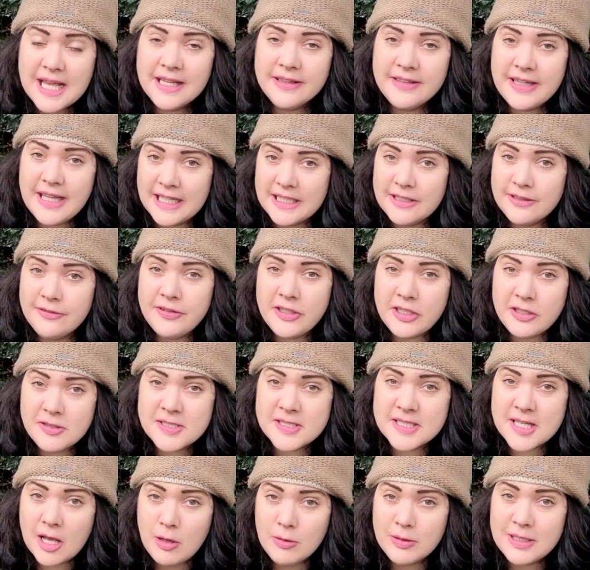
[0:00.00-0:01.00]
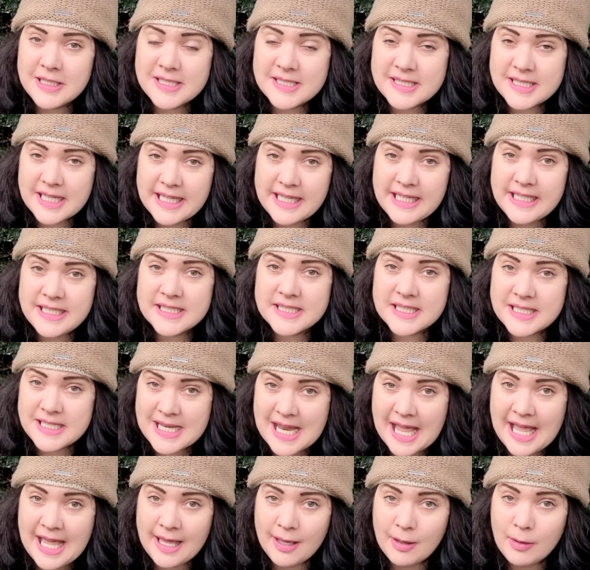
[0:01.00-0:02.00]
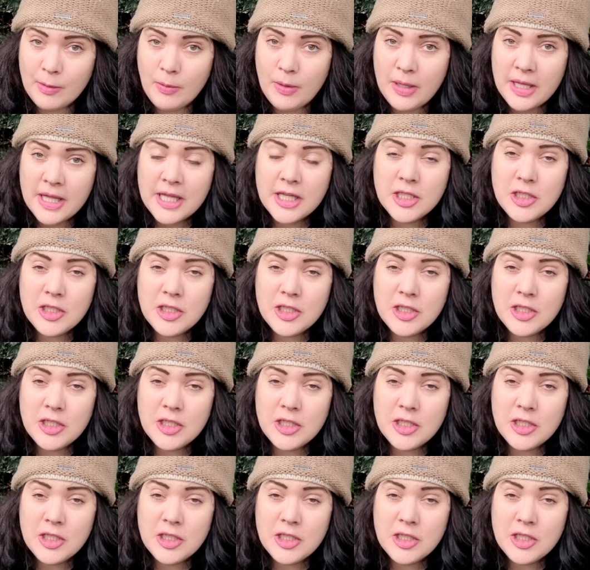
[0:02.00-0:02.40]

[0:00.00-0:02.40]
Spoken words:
that if you sow the seeds now,